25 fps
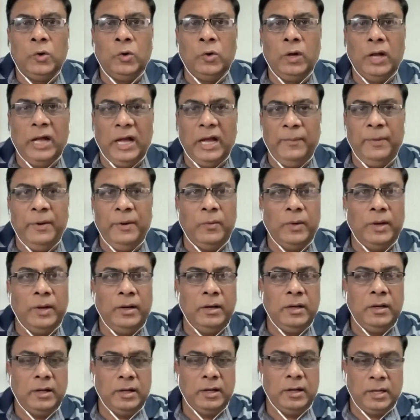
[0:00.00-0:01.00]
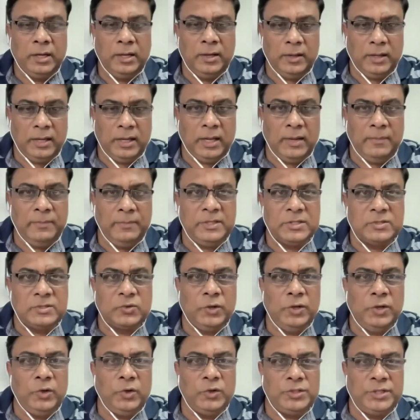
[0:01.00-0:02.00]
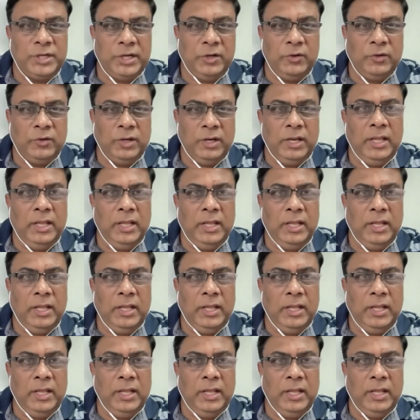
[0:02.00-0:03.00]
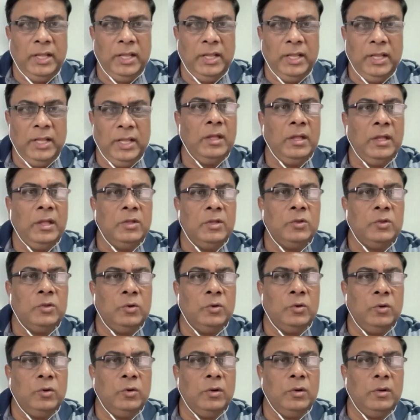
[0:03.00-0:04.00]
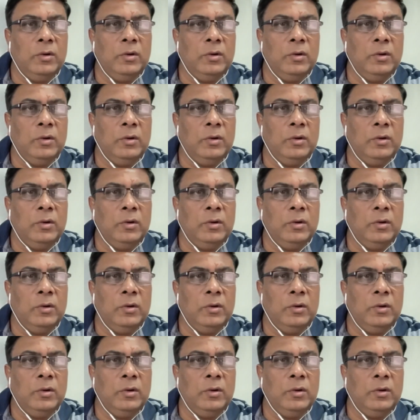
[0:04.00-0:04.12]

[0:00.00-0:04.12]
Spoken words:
So everyone, I'm just going to share your link here. Okay. So